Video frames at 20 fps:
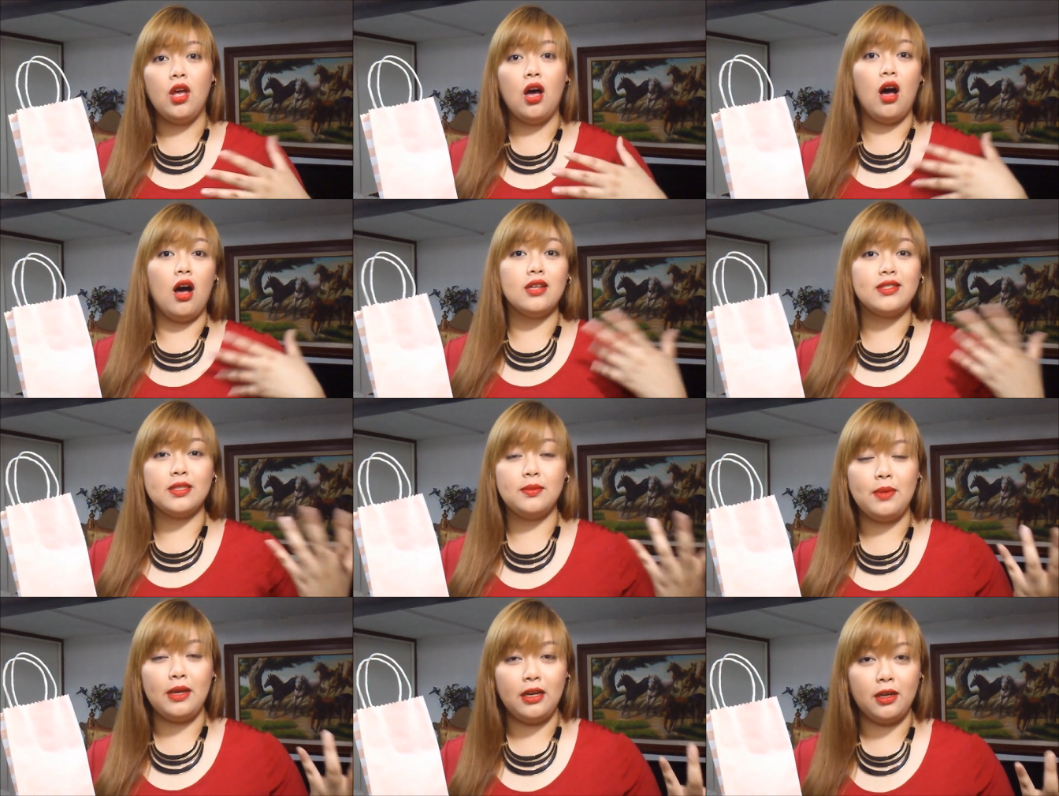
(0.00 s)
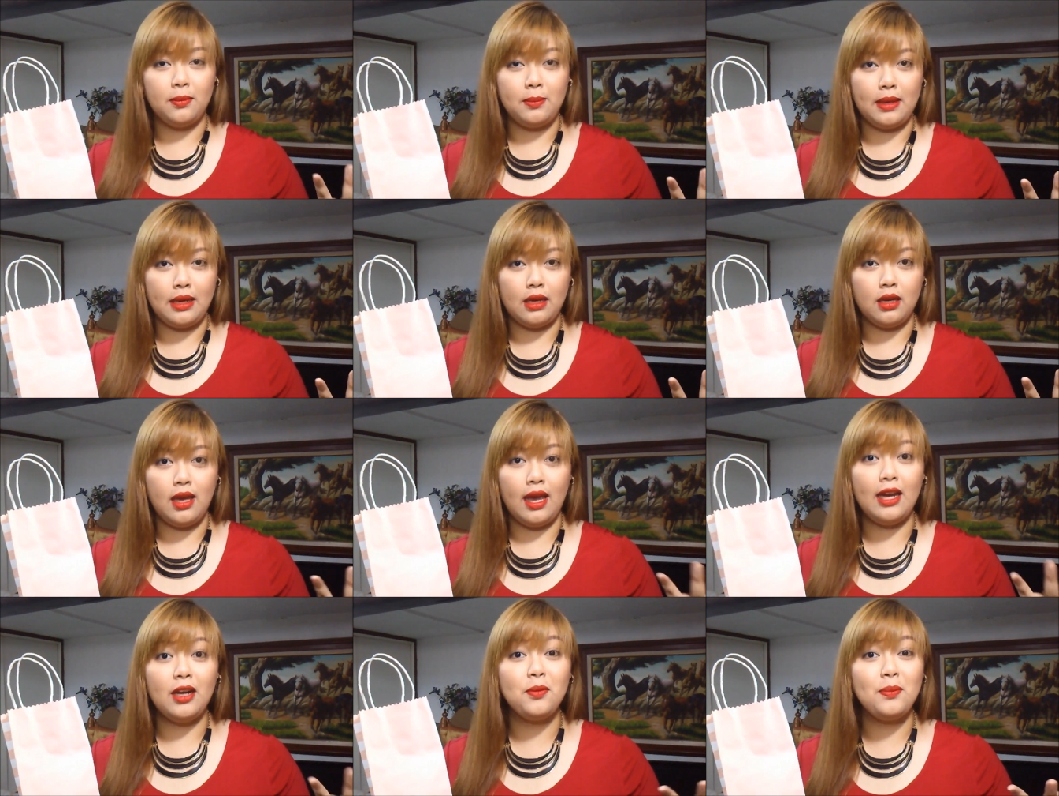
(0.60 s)
awesome hair ma
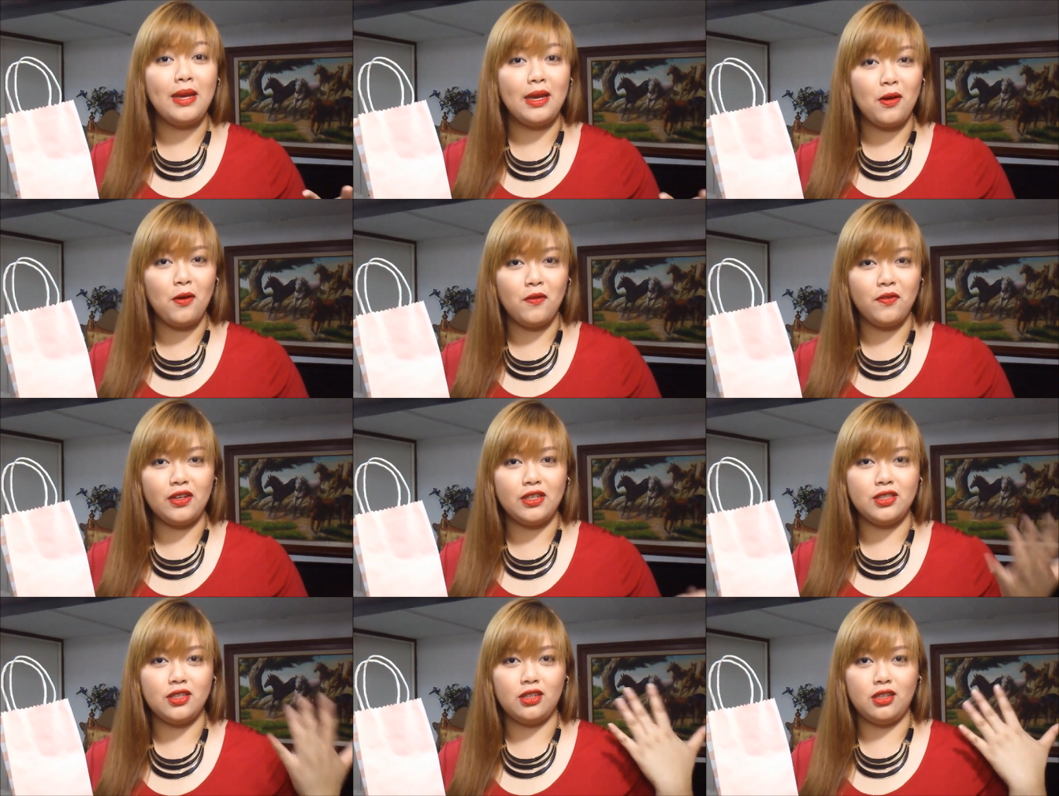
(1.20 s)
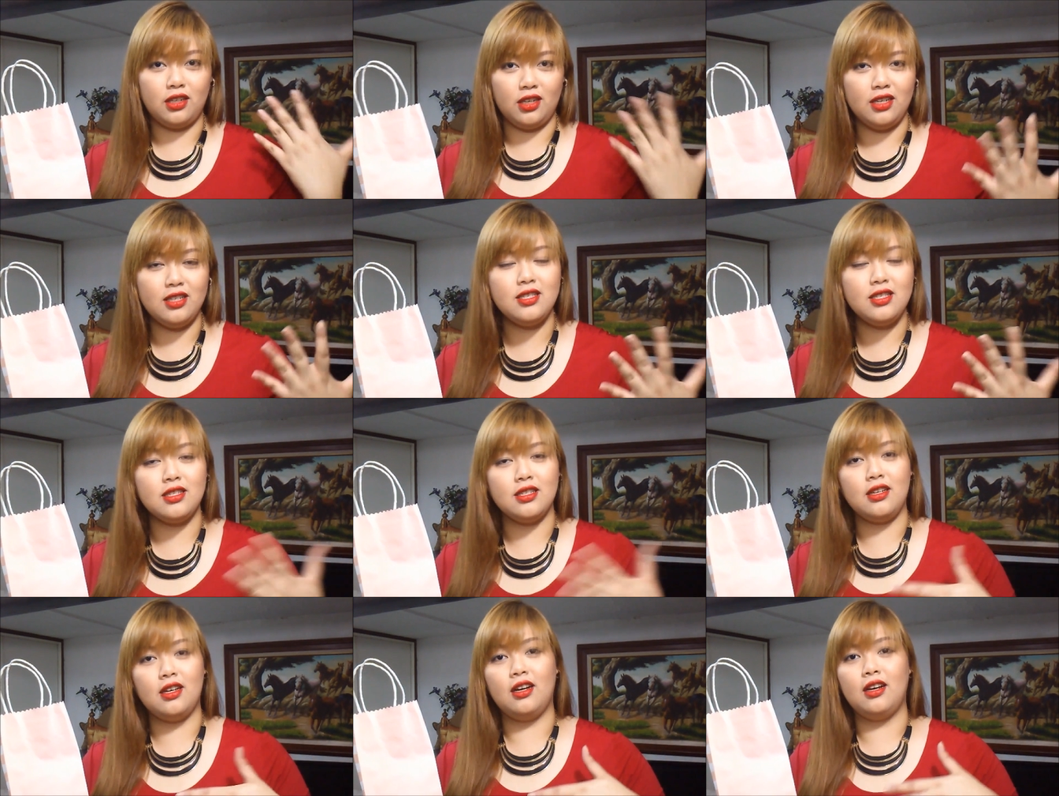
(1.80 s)
hair makeovers on
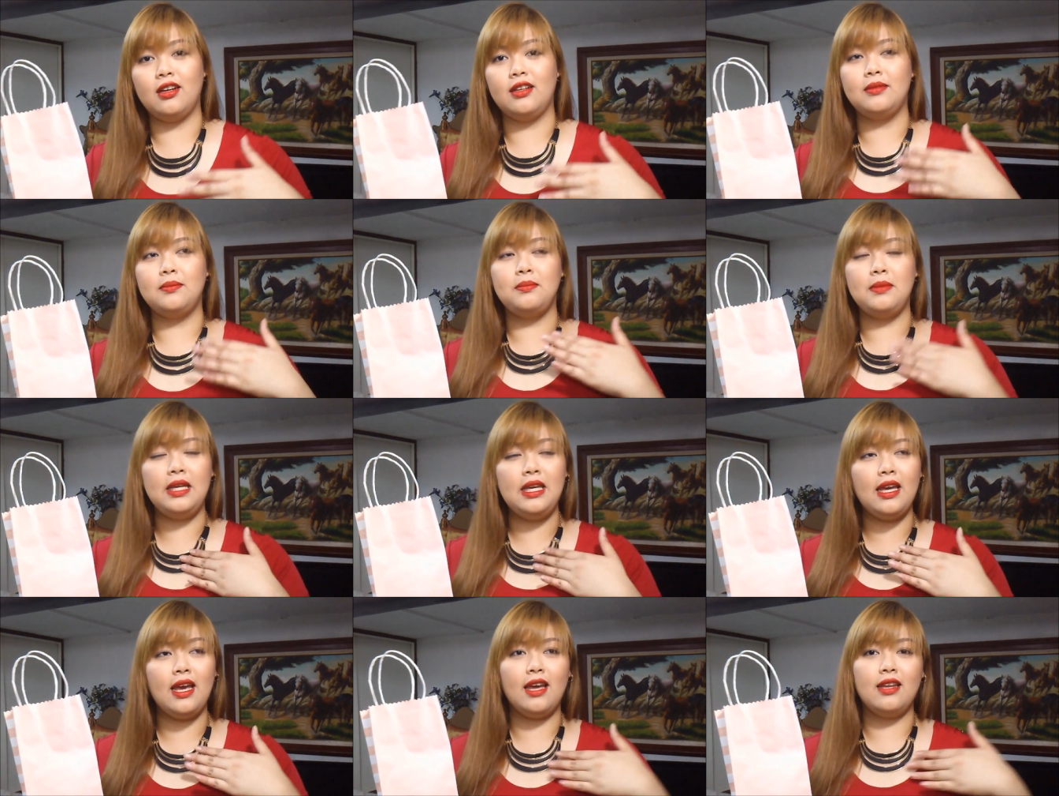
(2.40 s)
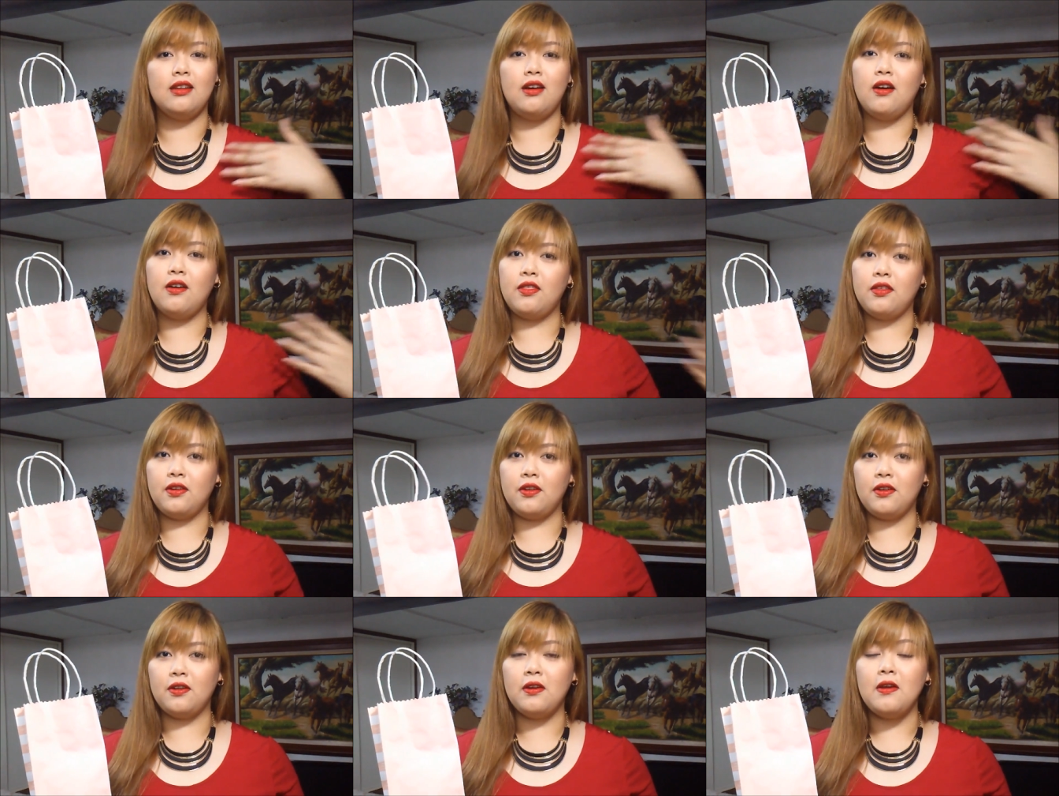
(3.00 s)
us, on me and
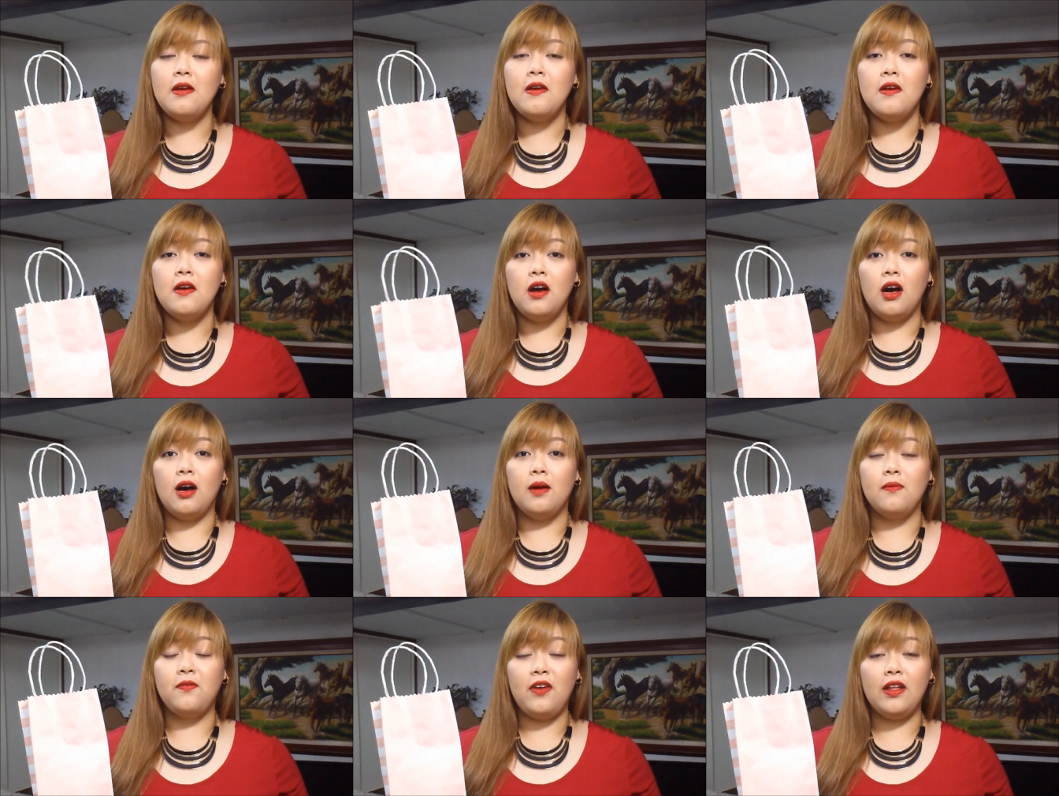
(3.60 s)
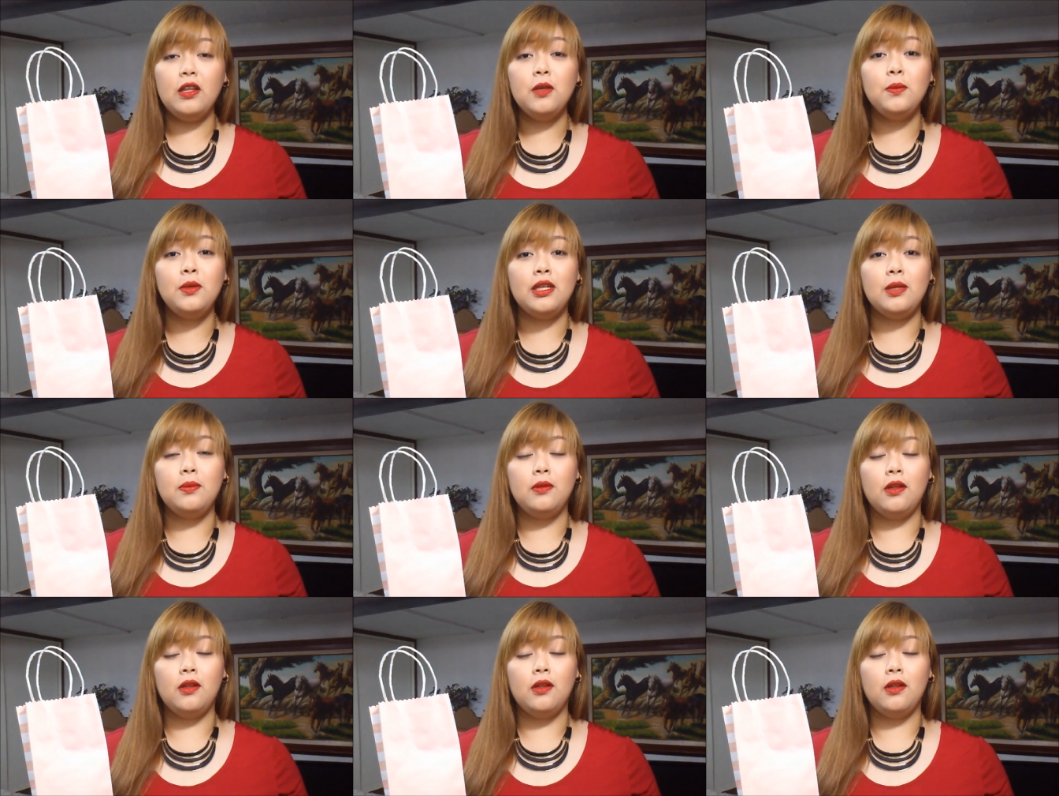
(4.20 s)
other um, fellow beauty